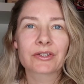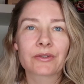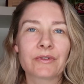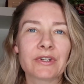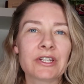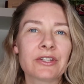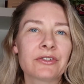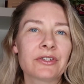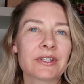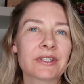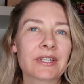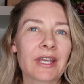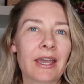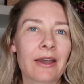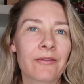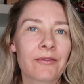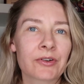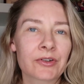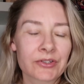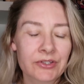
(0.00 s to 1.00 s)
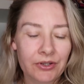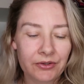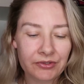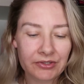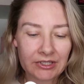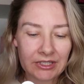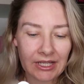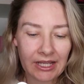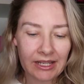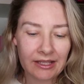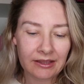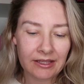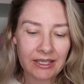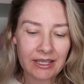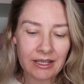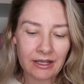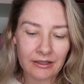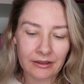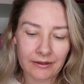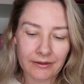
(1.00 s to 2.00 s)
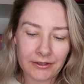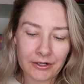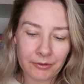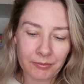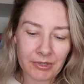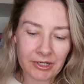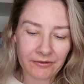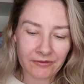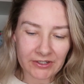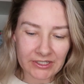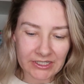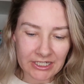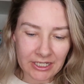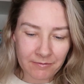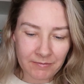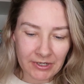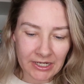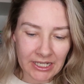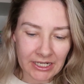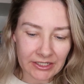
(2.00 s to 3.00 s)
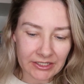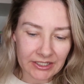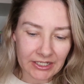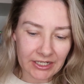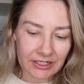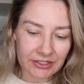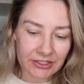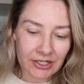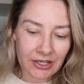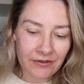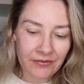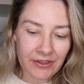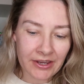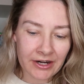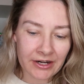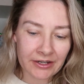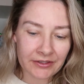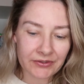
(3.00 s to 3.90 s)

So it is just ever so slightly a little bit of a deepening tint on there.